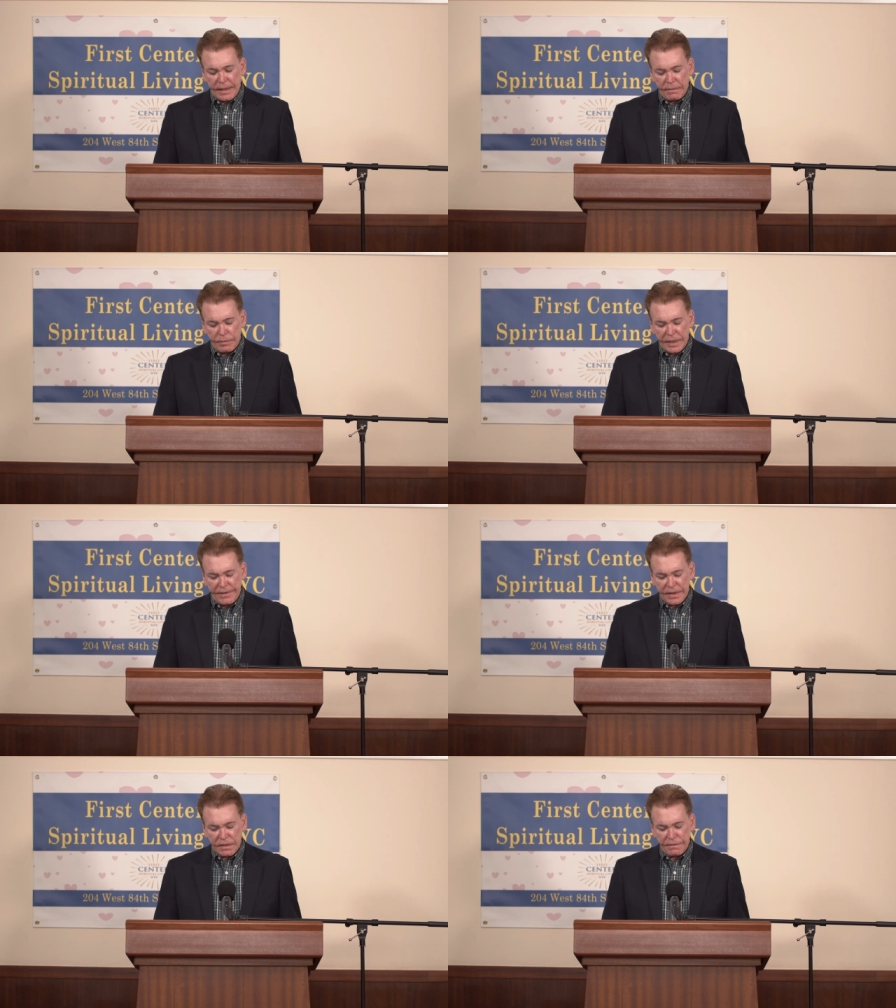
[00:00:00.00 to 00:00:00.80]
I
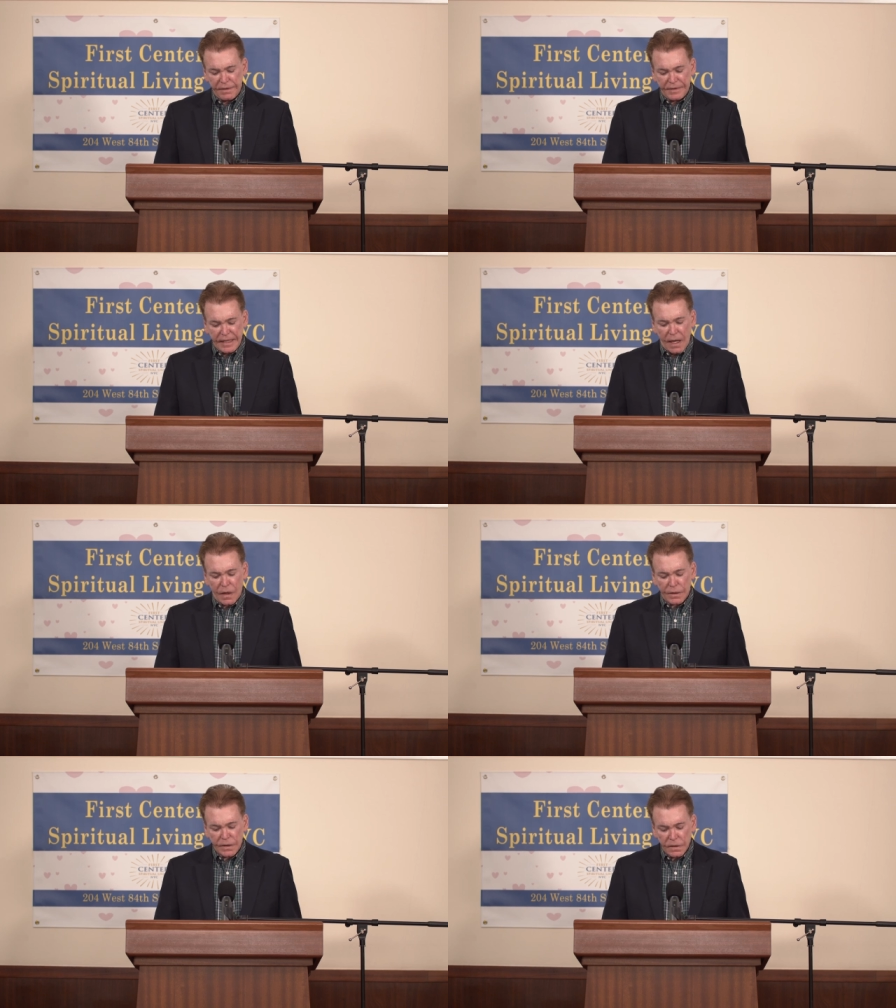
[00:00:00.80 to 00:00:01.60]
believe it's
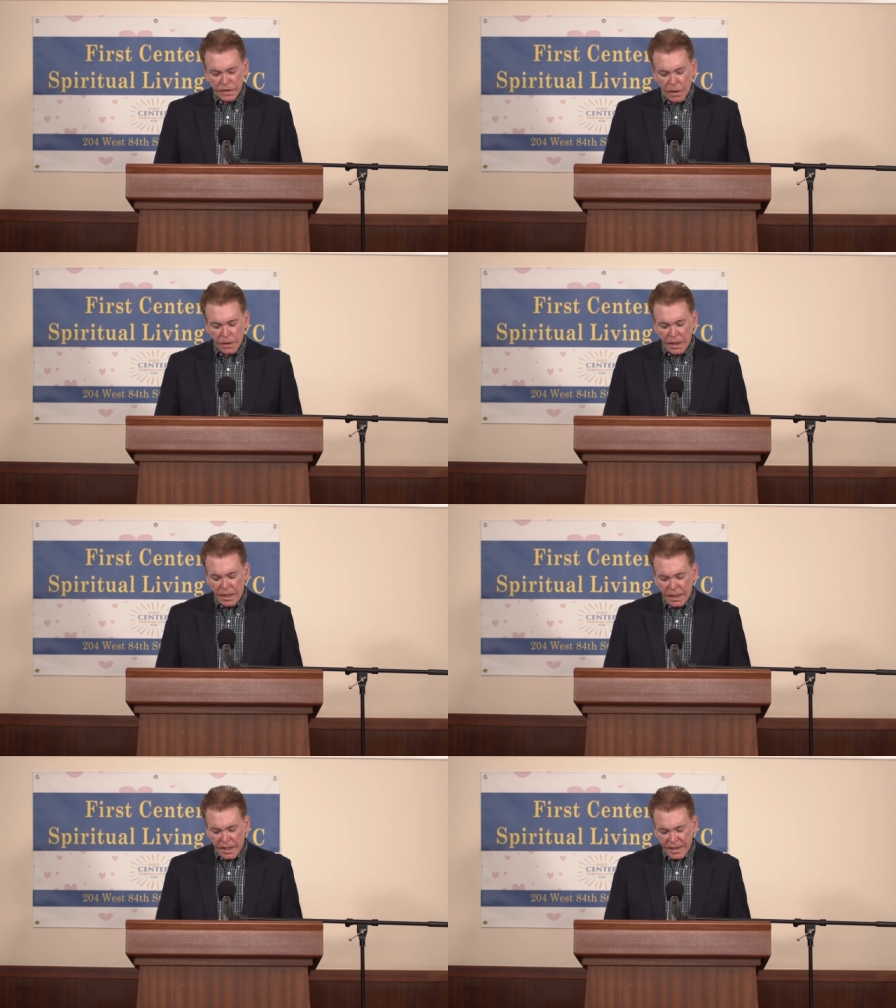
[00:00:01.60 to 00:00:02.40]
$50 is our
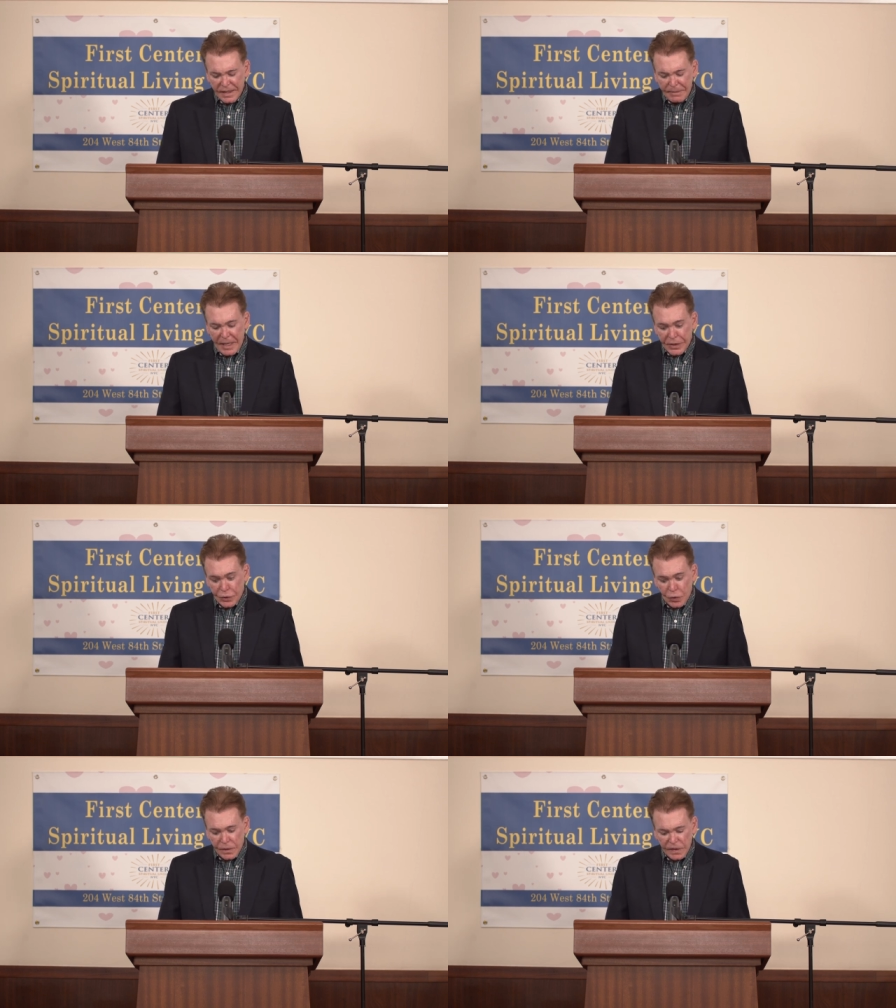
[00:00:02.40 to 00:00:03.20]
special.